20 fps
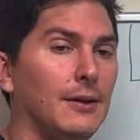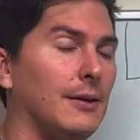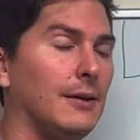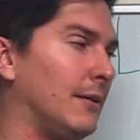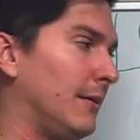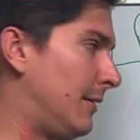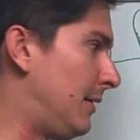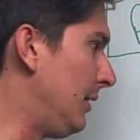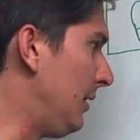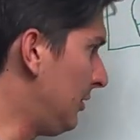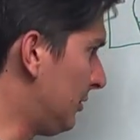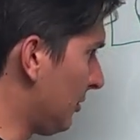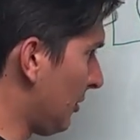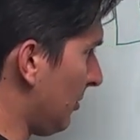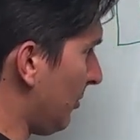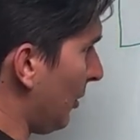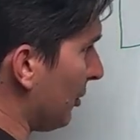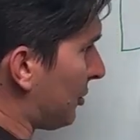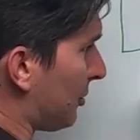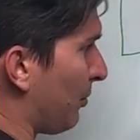these are the
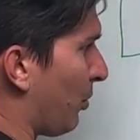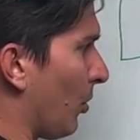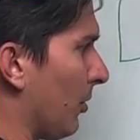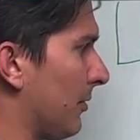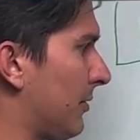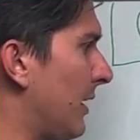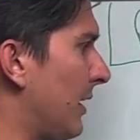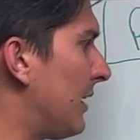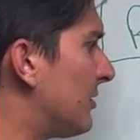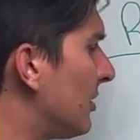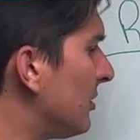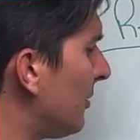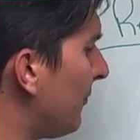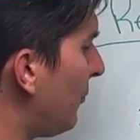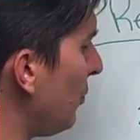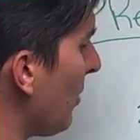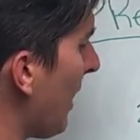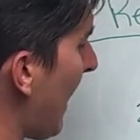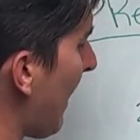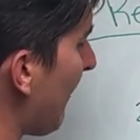most important thing. Because if
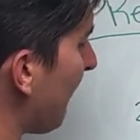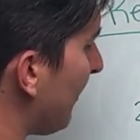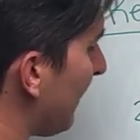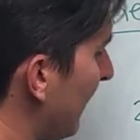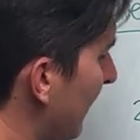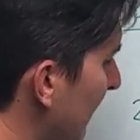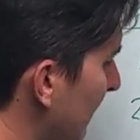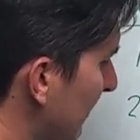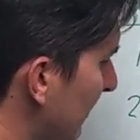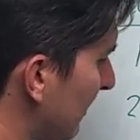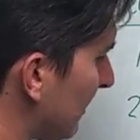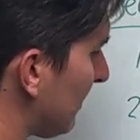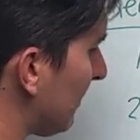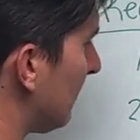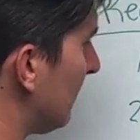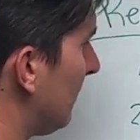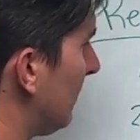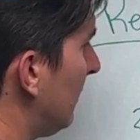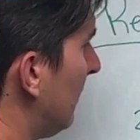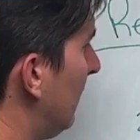you have this,
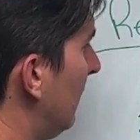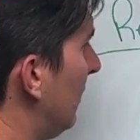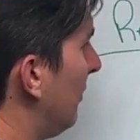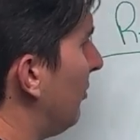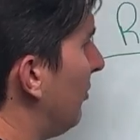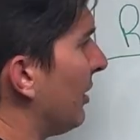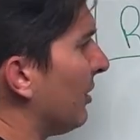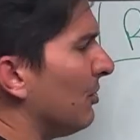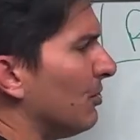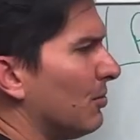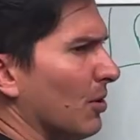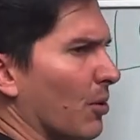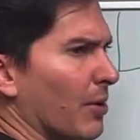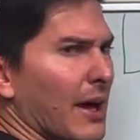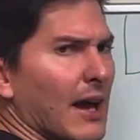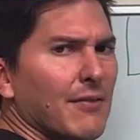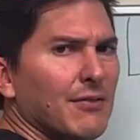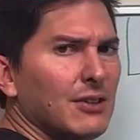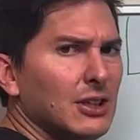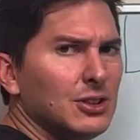but you don't
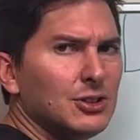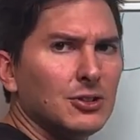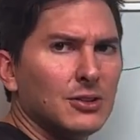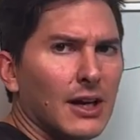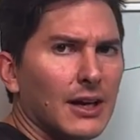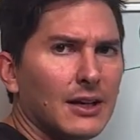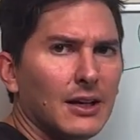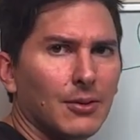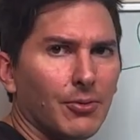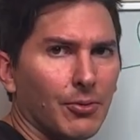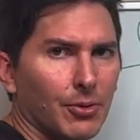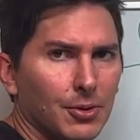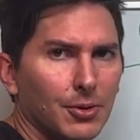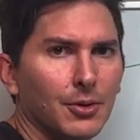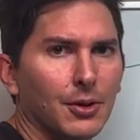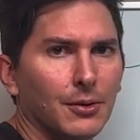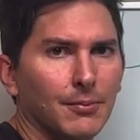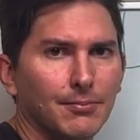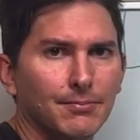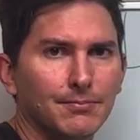have these, you're not getting
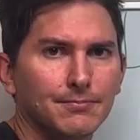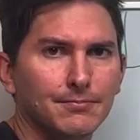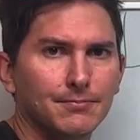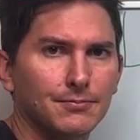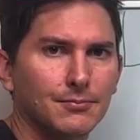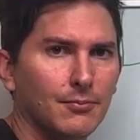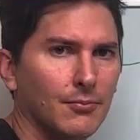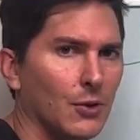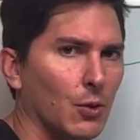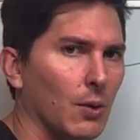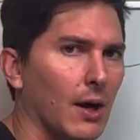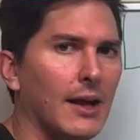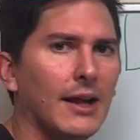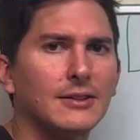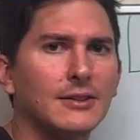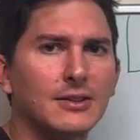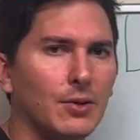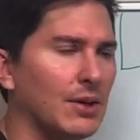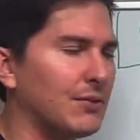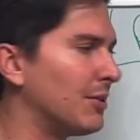recruited. Right?
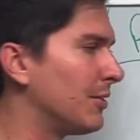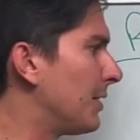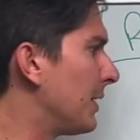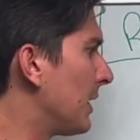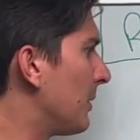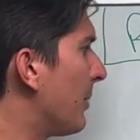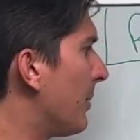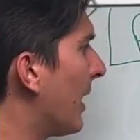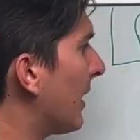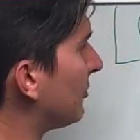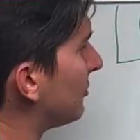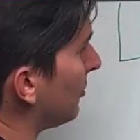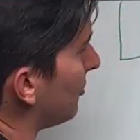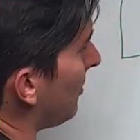That's how we have to think about it. So you